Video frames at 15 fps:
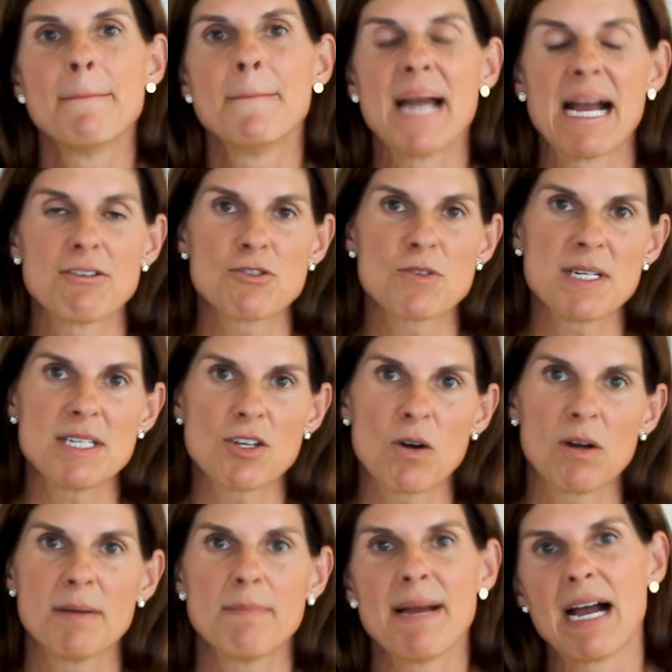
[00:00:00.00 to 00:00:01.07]
Boundaries
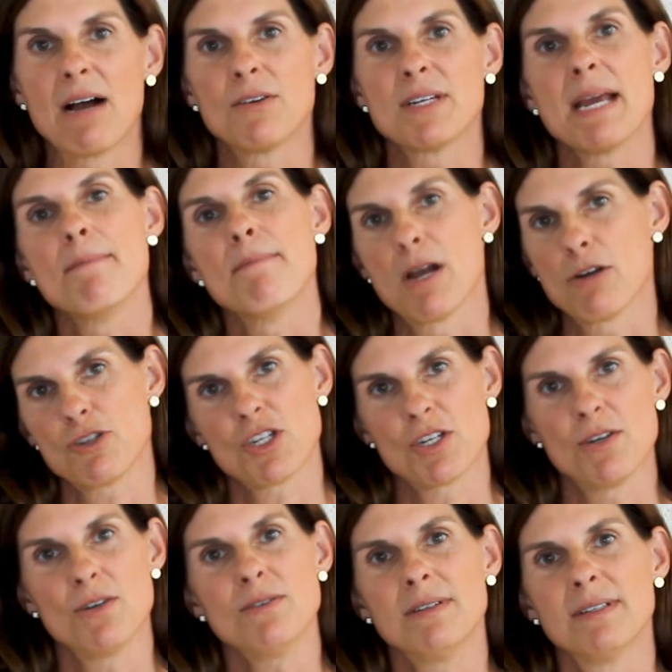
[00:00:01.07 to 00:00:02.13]
are about
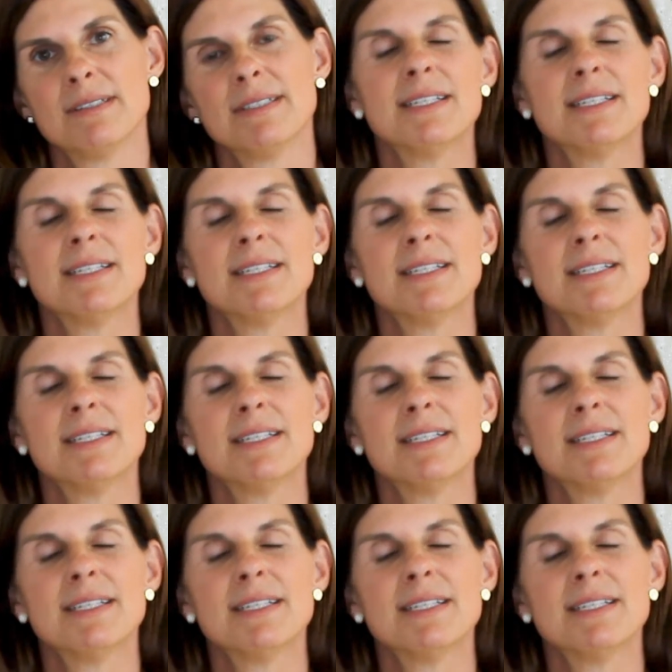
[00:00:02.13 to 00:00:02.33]
emotional,